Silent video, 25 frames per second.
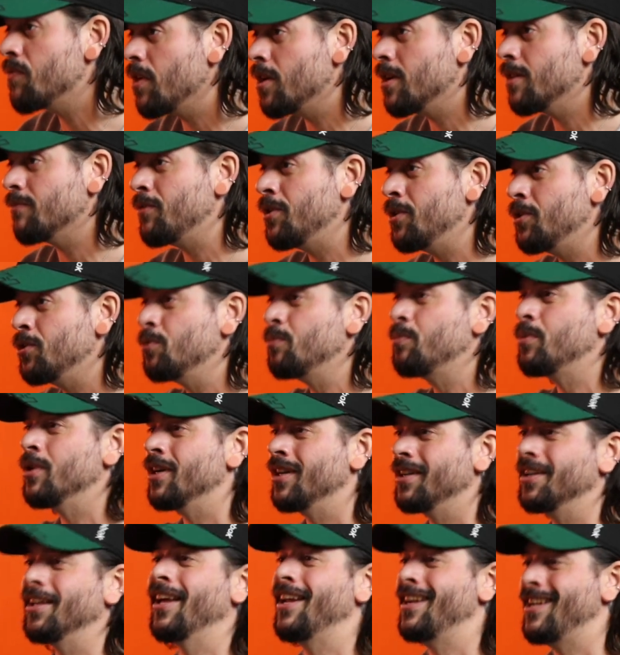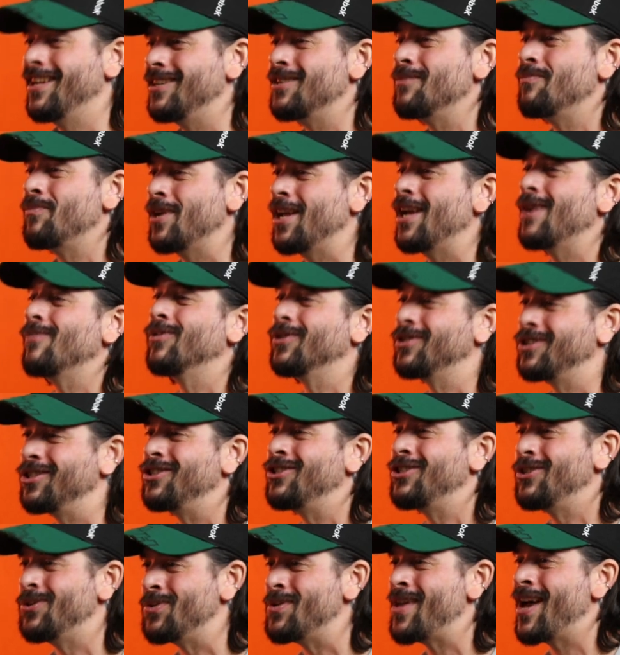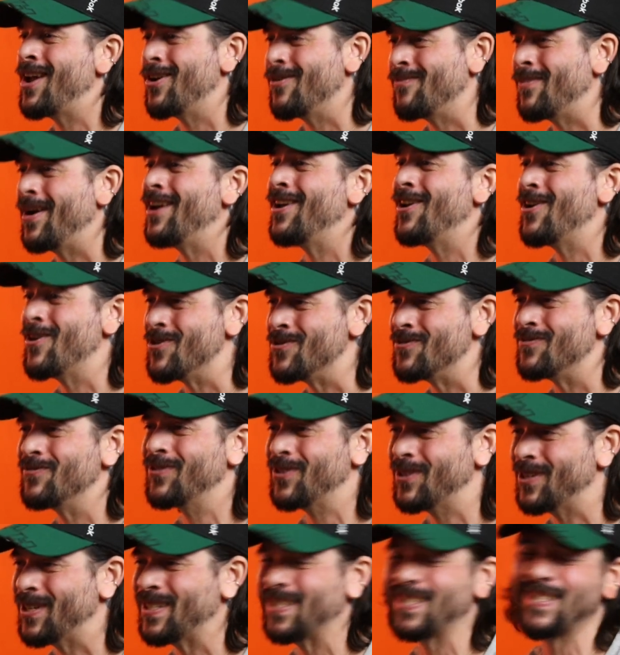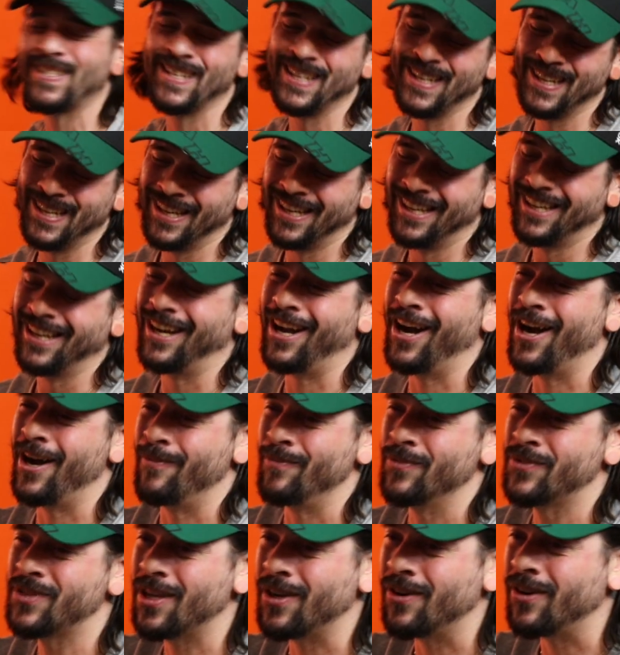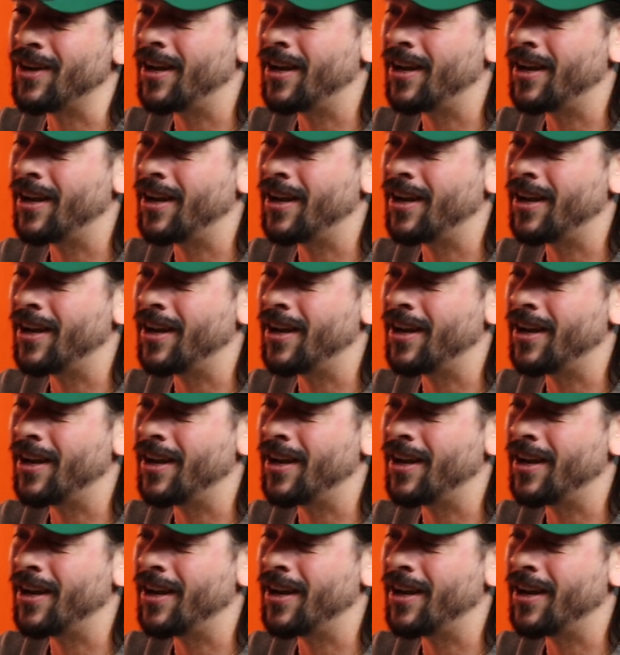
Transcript: in front of you, but yeah. I need to be able to do that on my own first. Yeah. Oh, yeah. Um,